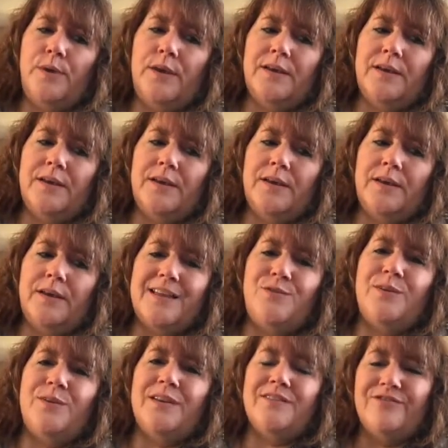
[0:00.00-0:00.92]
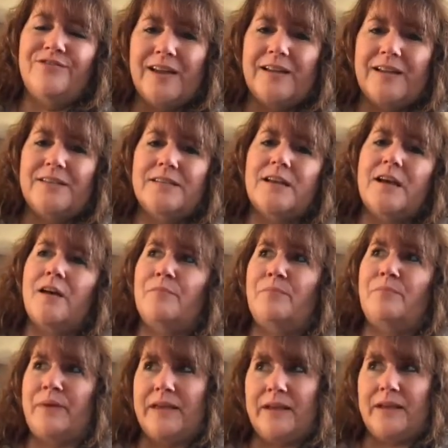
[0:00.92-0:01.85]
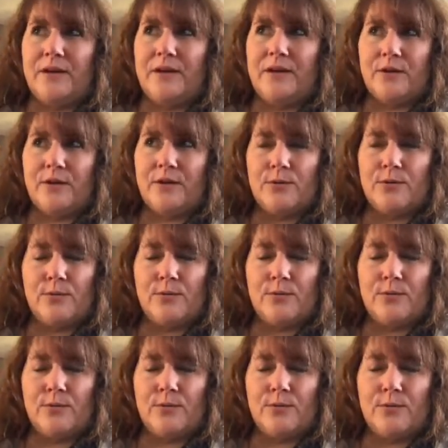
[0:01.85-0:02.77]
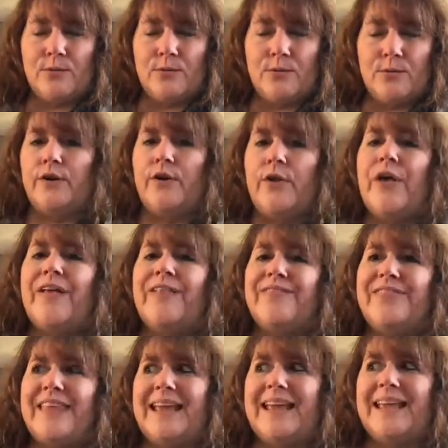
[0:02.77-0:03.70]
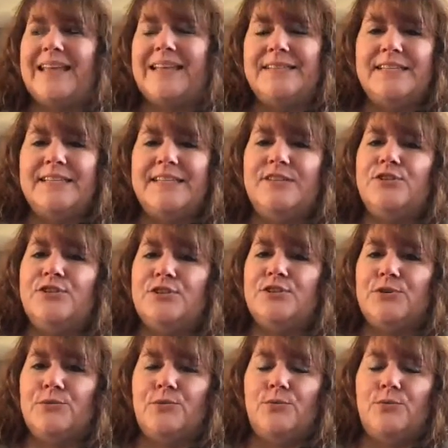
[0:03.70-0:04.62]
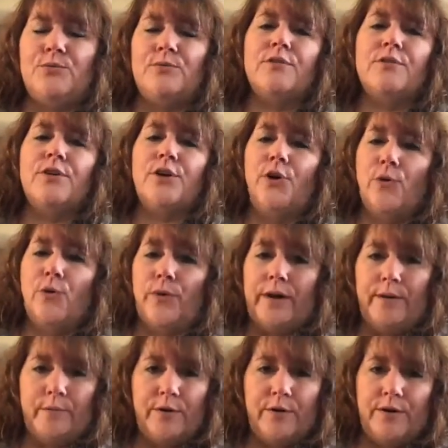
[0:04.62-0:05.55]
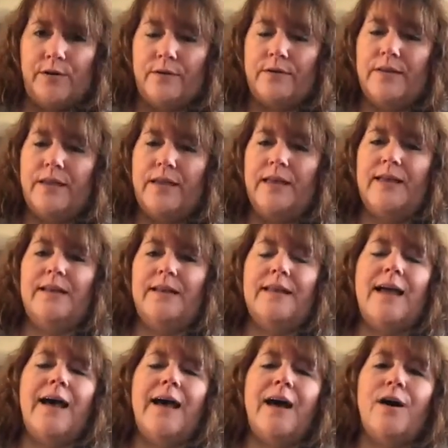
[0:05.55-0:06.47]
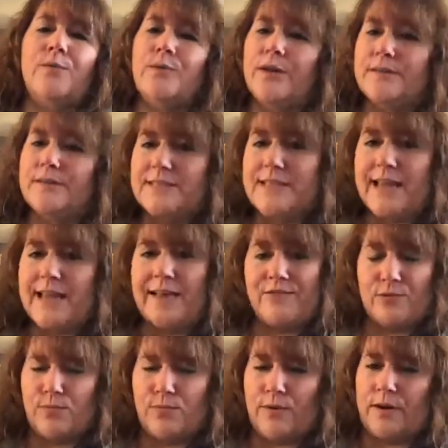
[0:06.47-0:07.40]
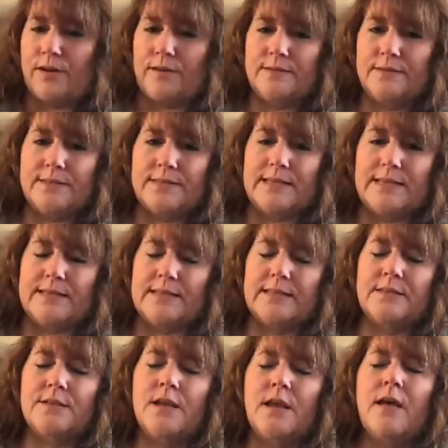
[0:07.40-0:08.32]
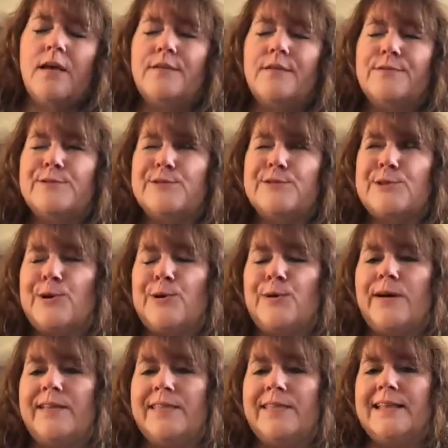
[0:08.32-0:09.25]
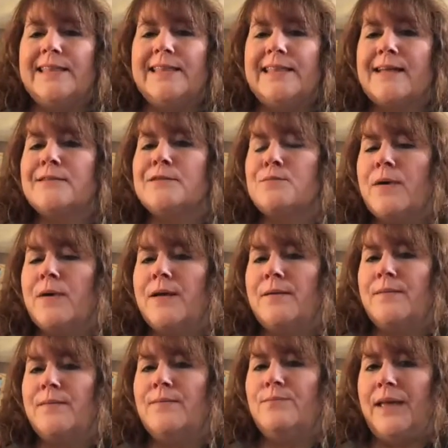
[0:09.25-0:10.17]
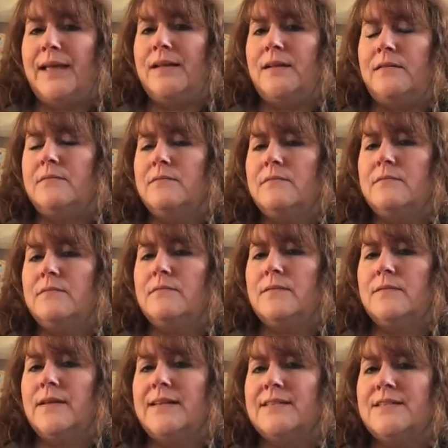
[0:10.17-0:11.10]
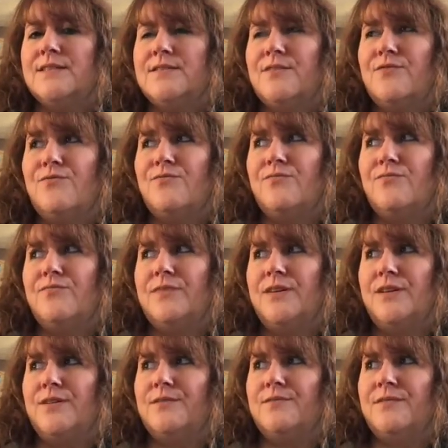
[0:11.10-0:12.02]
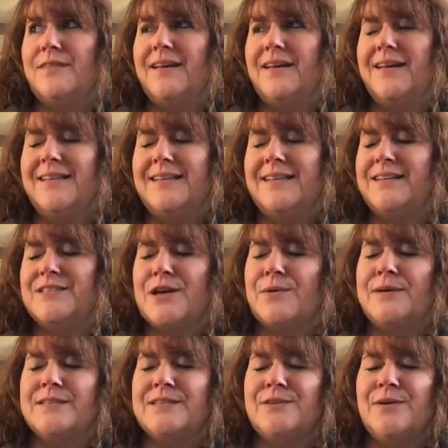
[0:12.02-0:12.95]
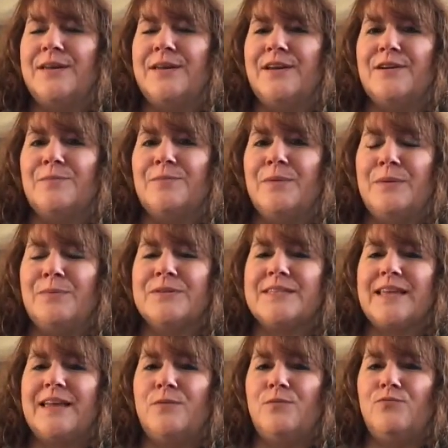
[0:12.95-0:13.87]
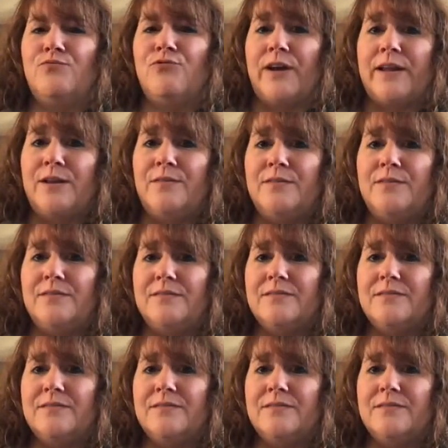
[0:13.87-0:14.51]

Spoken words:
because then you can find a beta reader or an editor that can teach you the grammar and how not to have a run-on sentence. So I think that's my main is, it's always you hear people say, write,